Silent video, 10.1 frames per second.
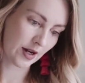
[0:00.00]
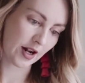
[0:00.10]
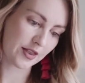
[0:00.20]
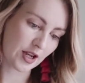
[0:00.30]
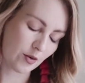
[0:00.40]
I
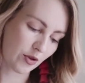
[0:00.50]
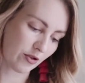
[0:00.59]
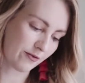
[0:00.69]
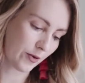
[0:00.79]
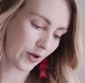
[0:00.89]
think with the
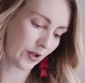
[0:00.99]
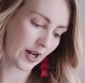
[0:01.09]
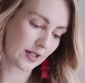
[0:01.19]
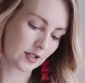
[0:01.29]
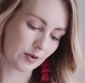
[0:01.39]
foil it
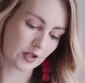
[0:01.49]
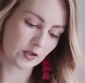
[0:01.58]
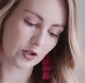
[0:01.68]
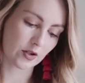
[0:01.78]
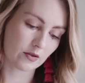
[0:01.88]
has to be
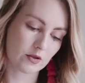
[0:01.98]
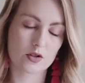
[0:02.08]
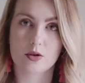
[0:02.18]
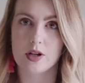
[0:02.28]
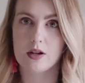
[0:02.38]
there's
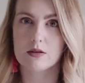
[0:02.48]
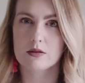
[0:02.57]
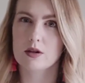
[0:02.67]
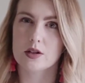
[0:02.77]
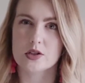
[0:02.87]
only
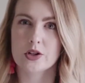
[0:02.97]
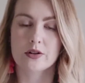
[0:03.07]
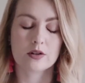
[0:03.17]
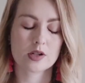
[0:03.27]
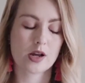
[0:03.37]
a certain
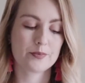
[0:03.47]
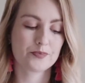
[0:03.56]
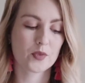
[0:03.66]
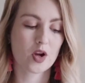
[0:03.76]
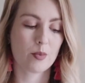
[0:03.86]

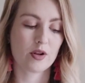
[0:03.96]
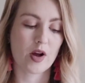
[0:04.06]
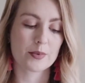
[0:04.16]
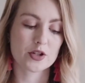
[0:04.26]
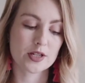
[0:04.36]
couple of
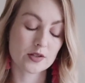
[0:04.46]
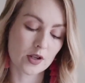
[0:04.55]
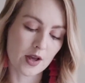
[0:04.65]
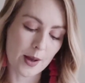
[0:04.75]
options.